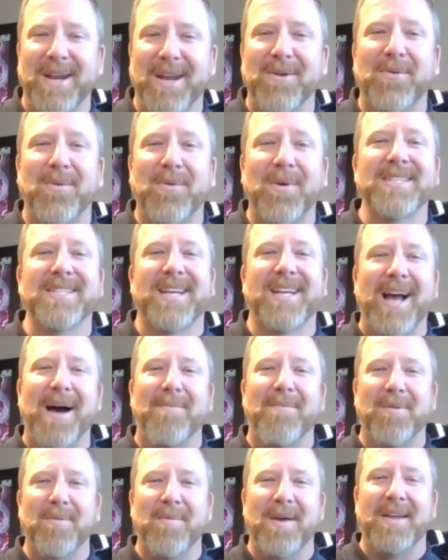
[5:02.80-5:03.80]
me that it was a
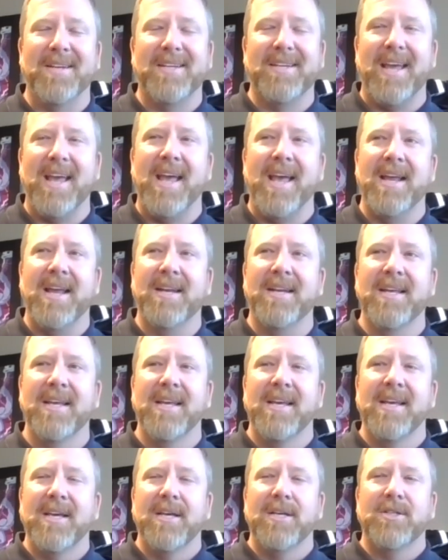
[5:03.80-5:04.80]
compliment, and
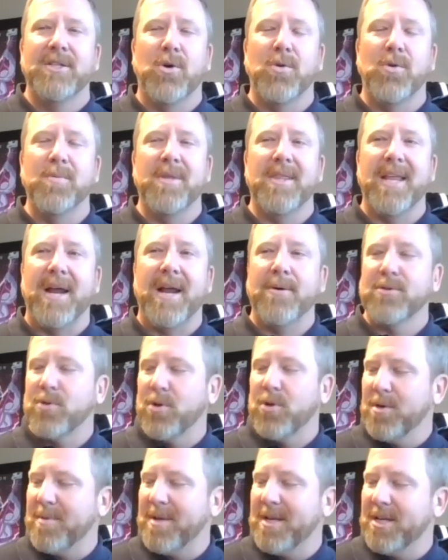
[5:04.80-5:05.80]
told me that I was
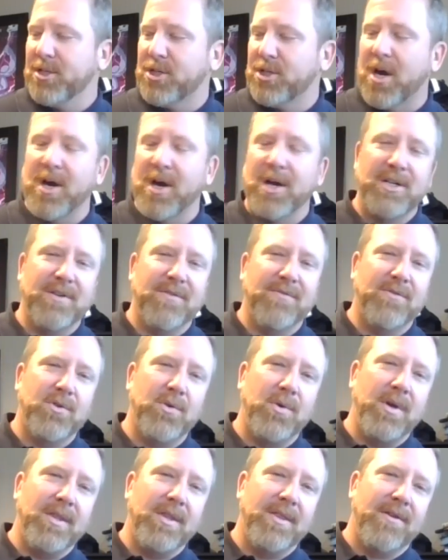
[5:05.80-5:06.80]
going to be in charge of
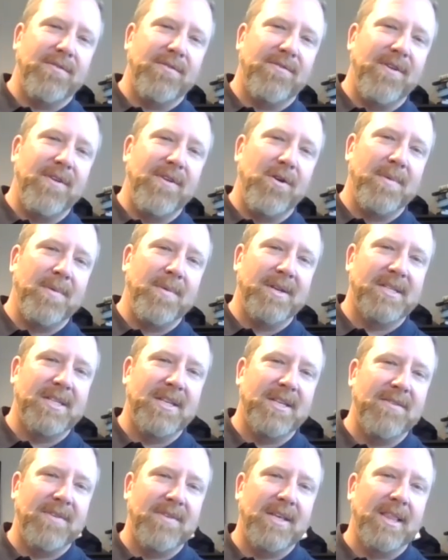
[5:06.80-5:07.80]
doing their film and
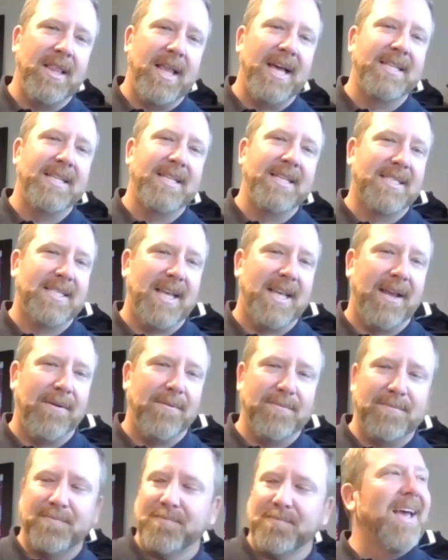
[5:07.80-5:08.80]
TV licensing.
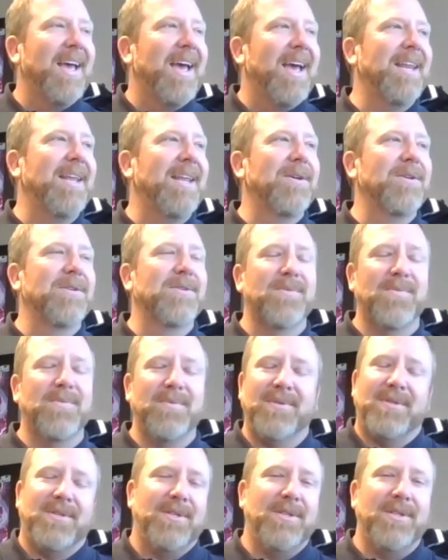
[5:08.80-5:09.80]
And he goes,
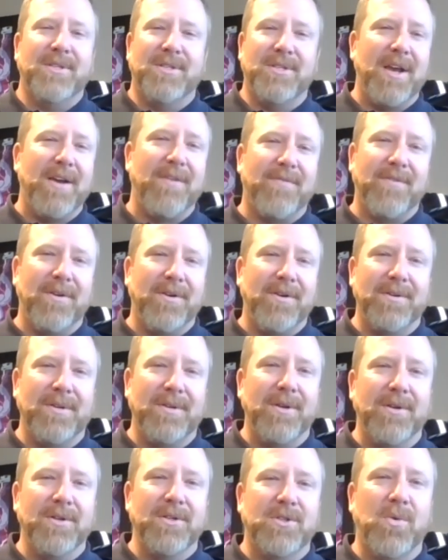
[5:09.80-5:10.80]
"Jeff,
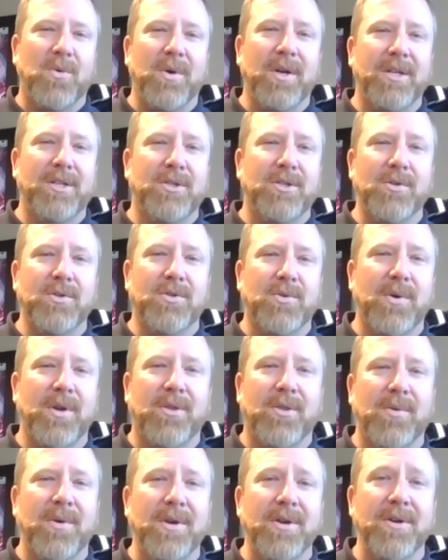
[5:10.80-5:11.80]
you're 22,
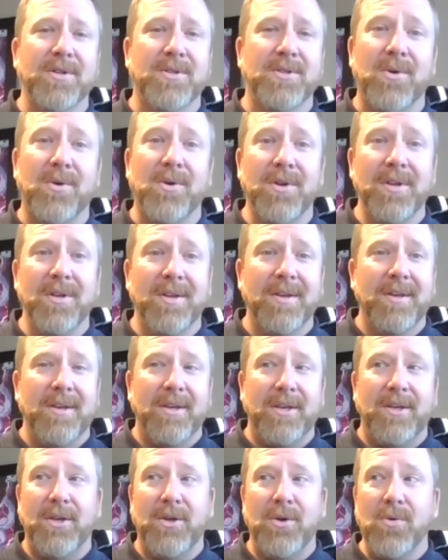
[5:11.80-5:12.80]
23 years old.
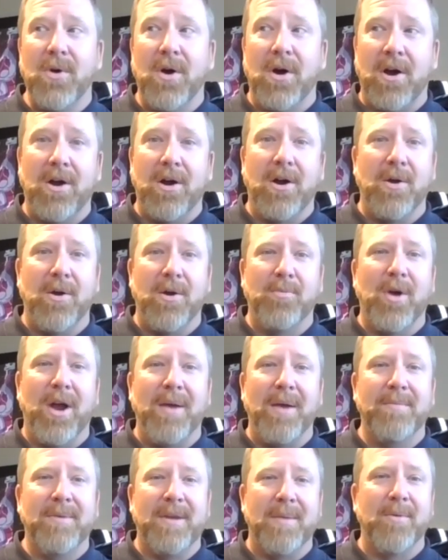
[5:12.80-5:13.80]
you are our
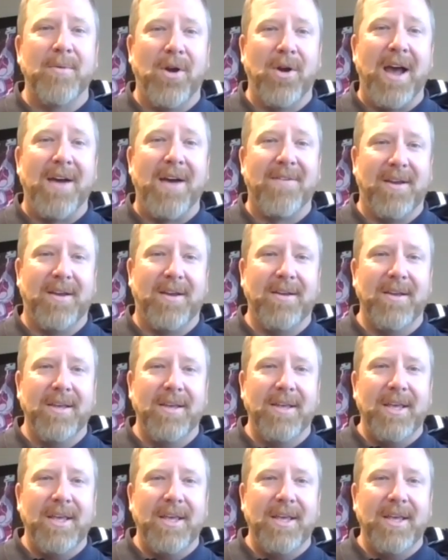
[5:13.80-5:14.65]
prime demographic.